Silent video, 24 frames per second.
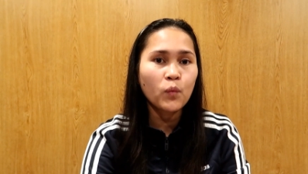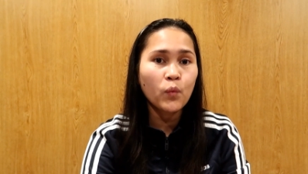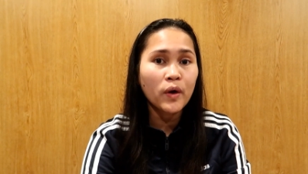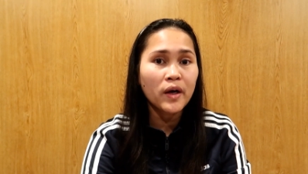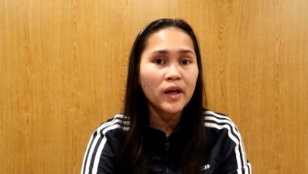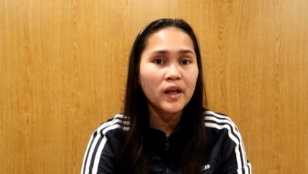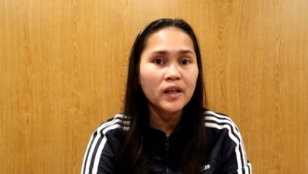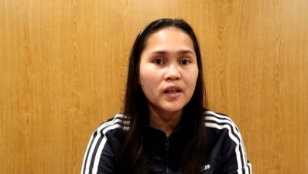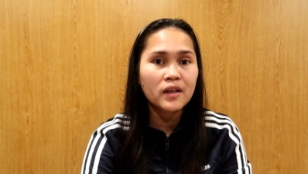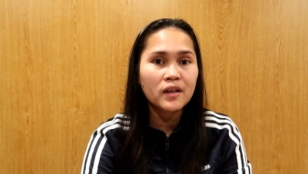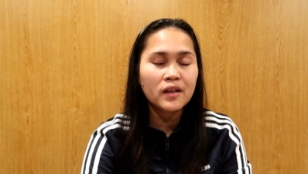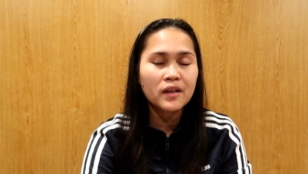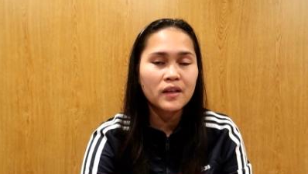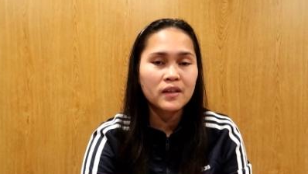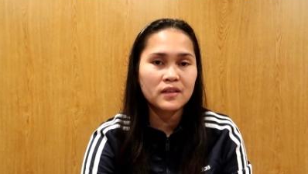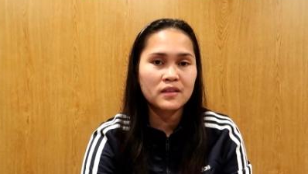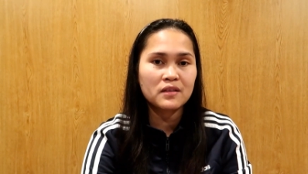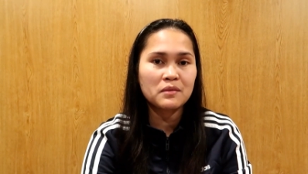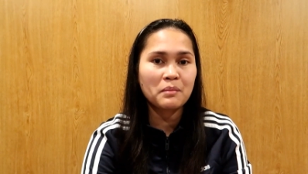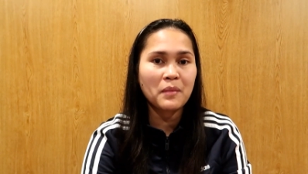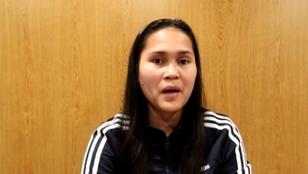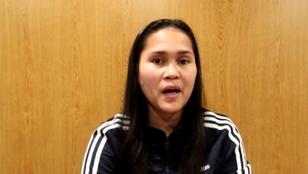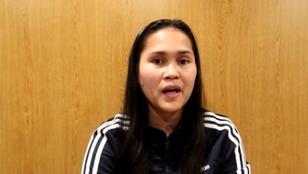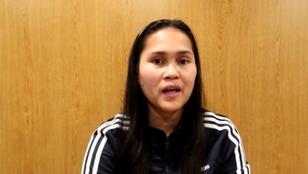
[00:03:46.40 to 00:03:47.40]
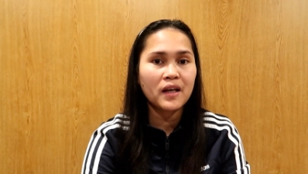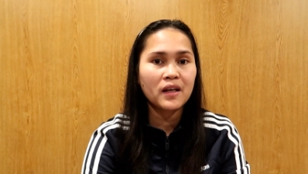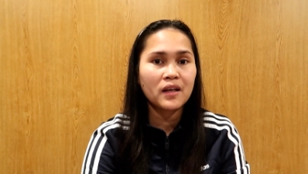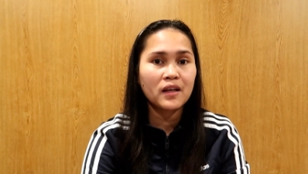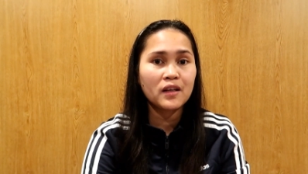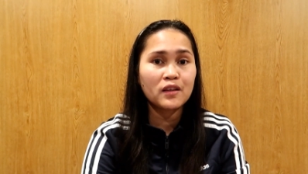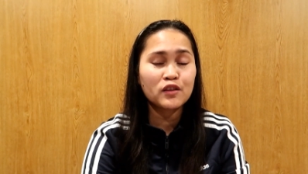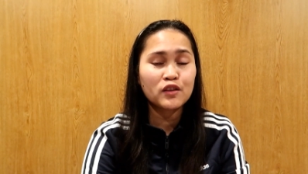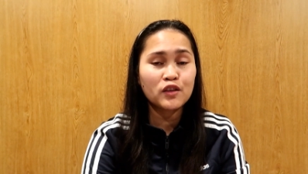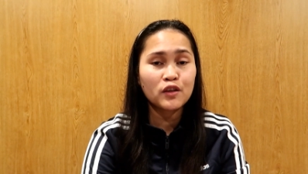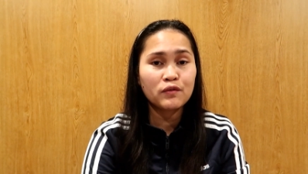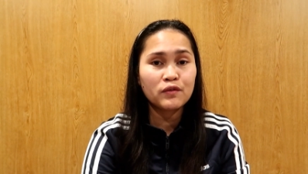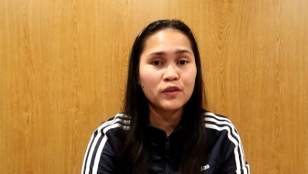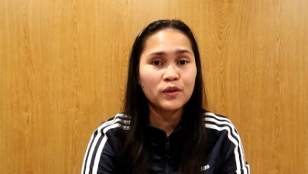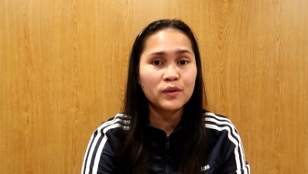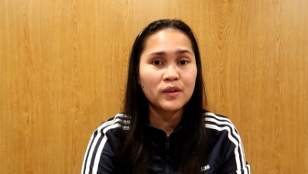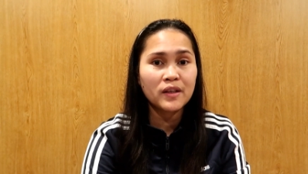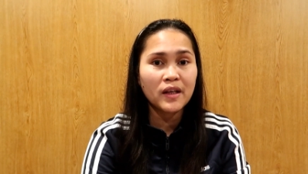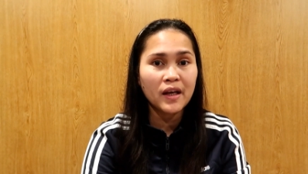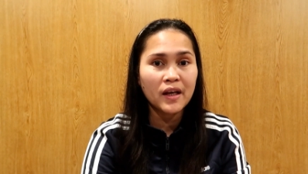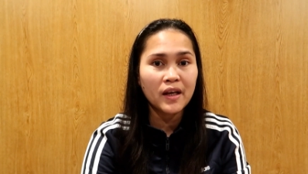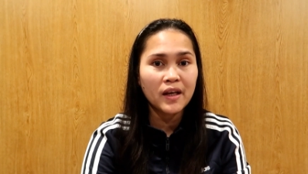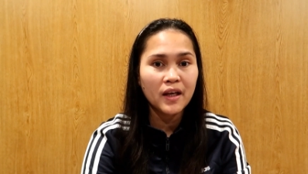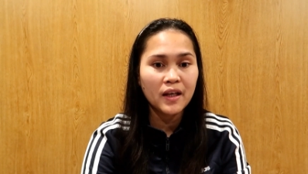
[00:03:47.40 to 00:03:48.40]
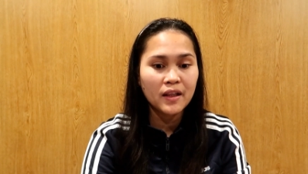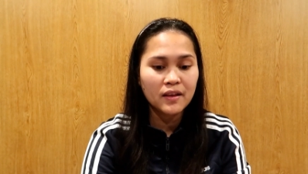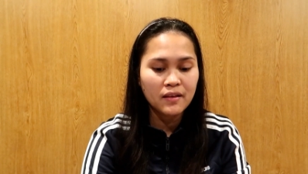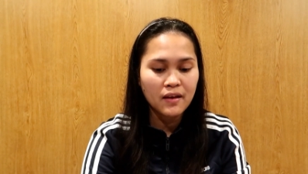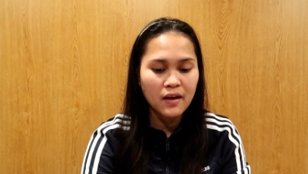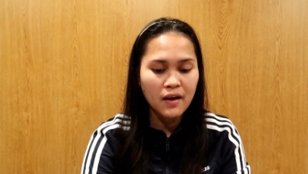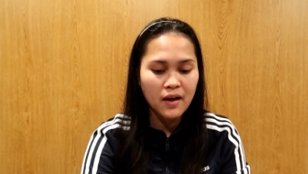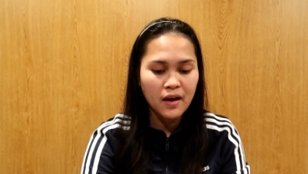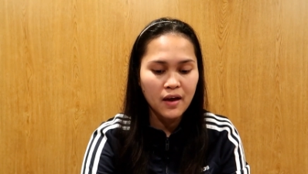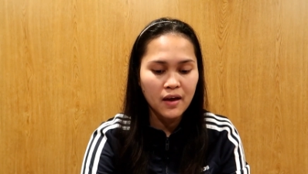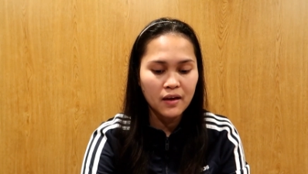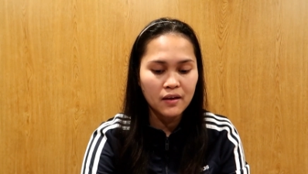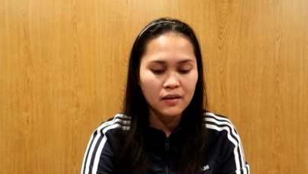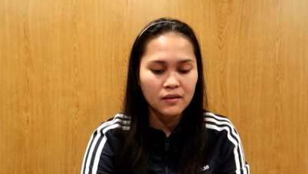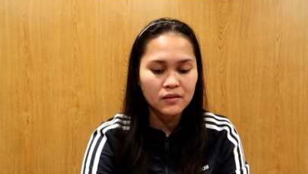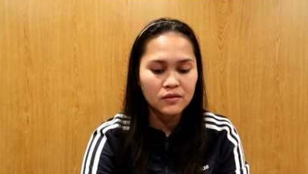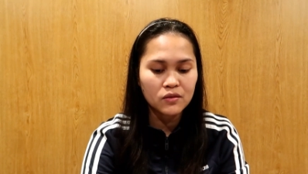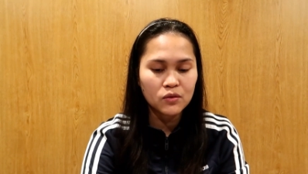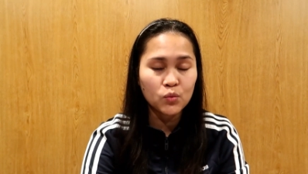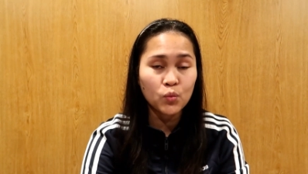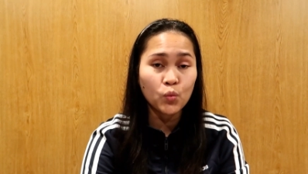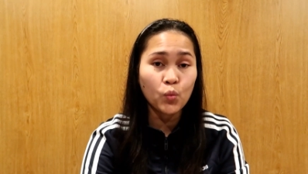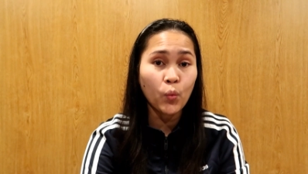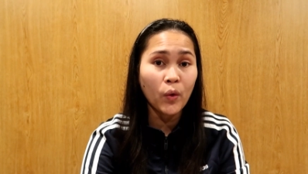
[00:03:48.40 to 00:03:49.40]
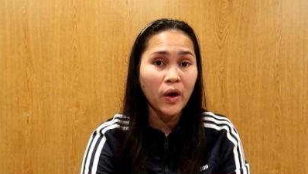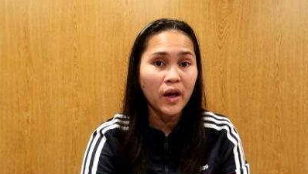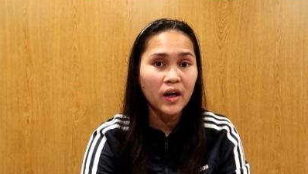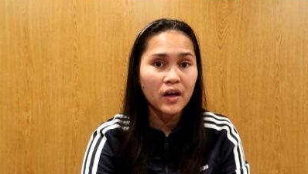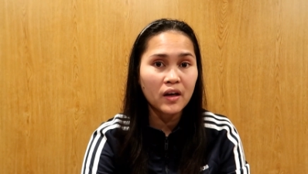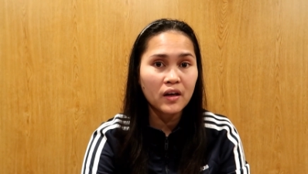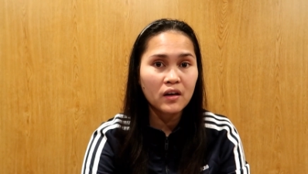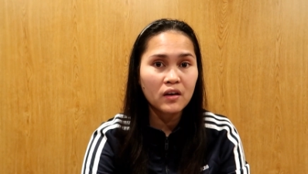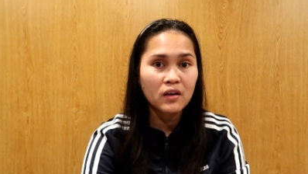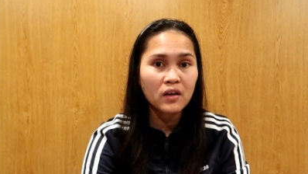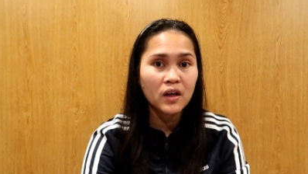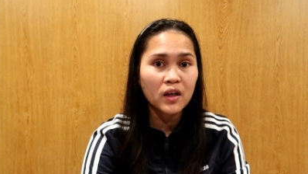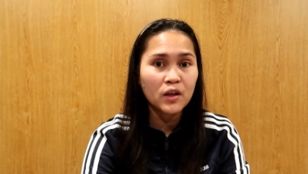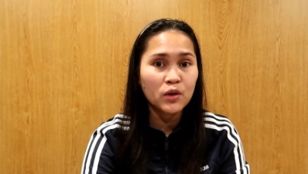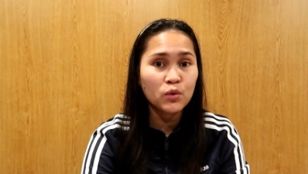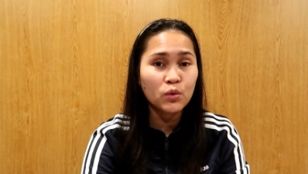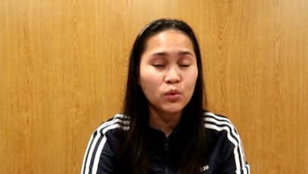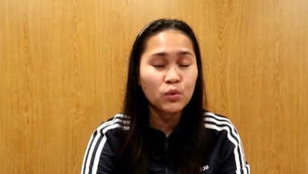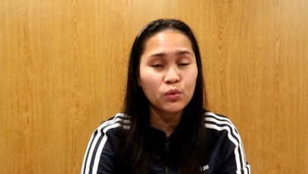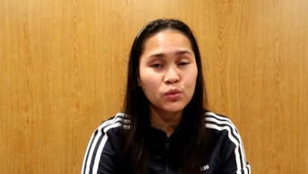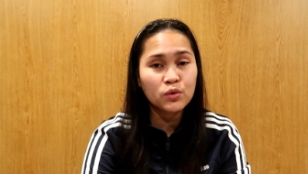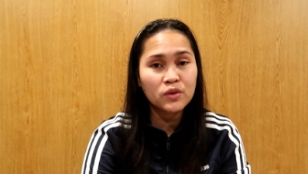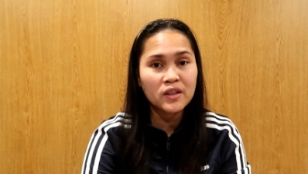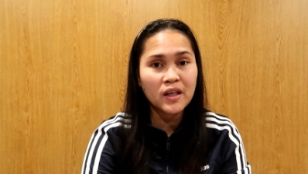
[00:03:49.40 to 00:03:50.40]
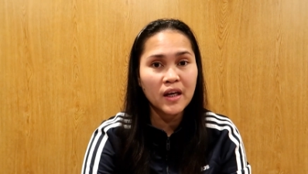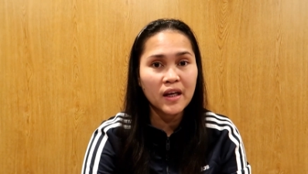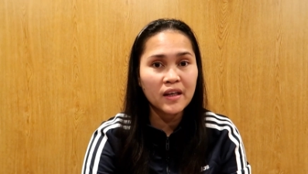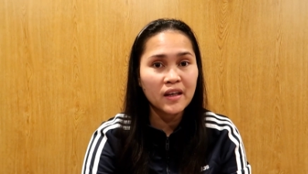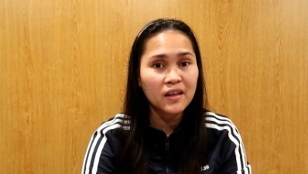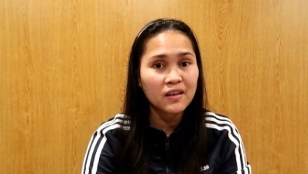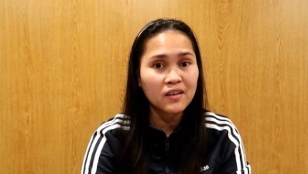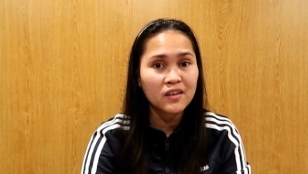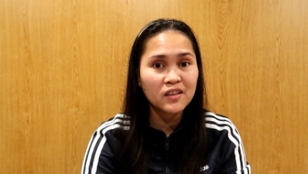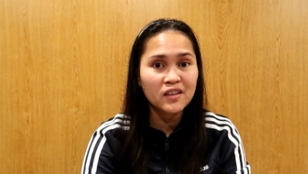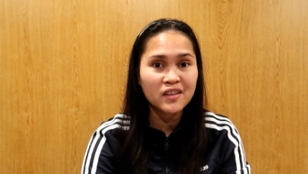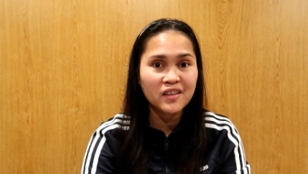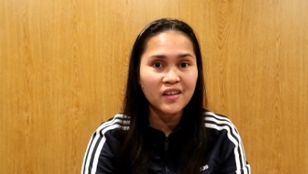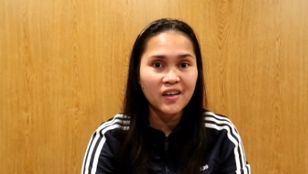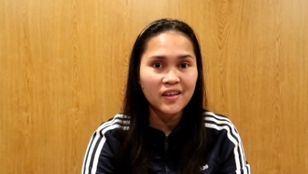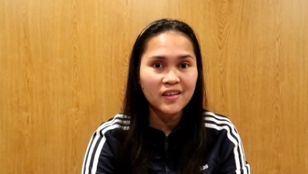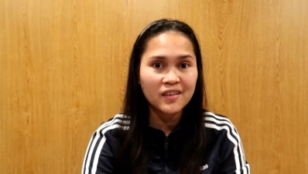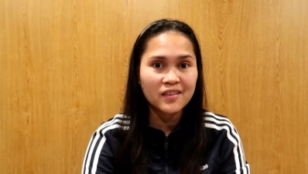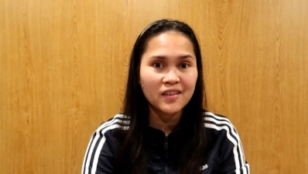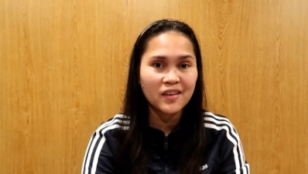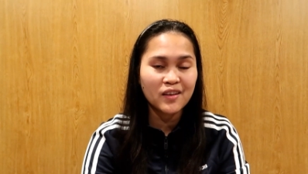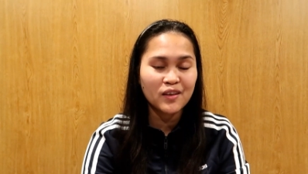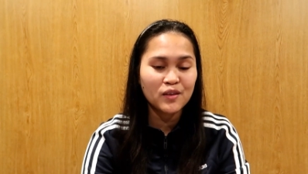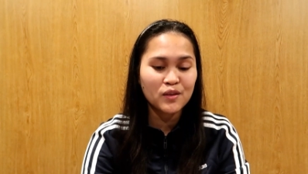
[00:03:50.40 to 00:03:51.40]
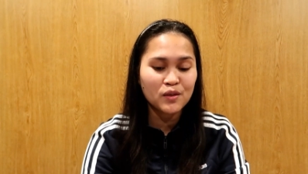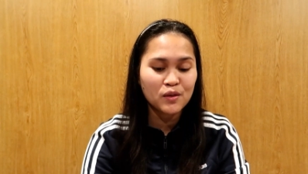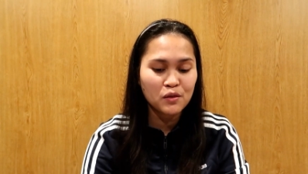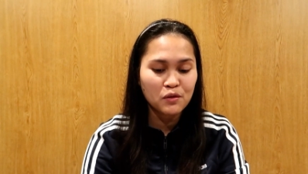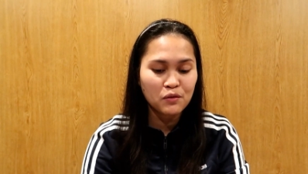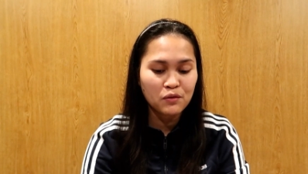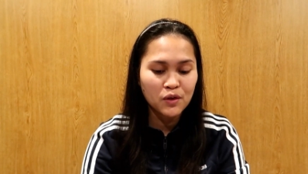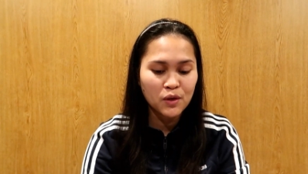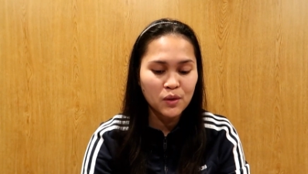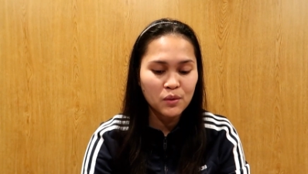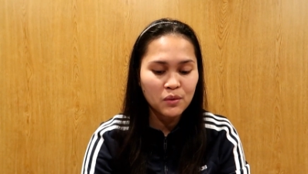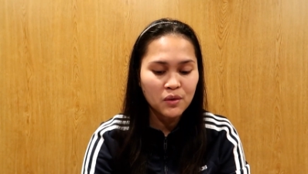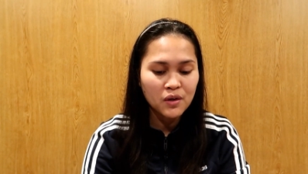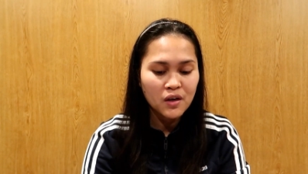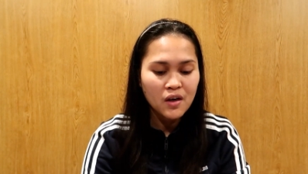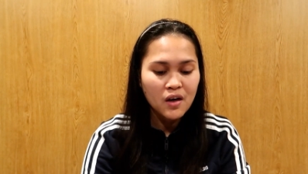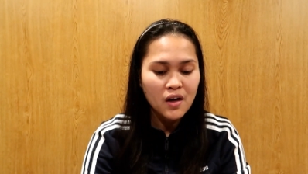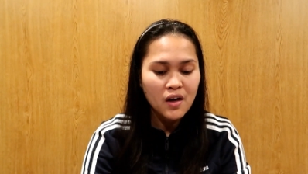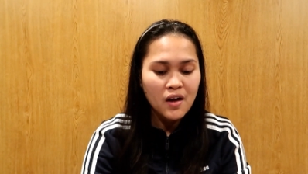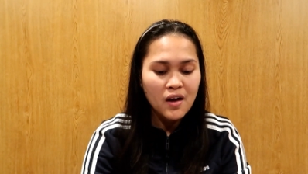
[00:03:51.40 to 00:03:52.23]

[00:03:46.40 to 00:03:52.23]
when is my interview date and where and who's gonna conduct the interview.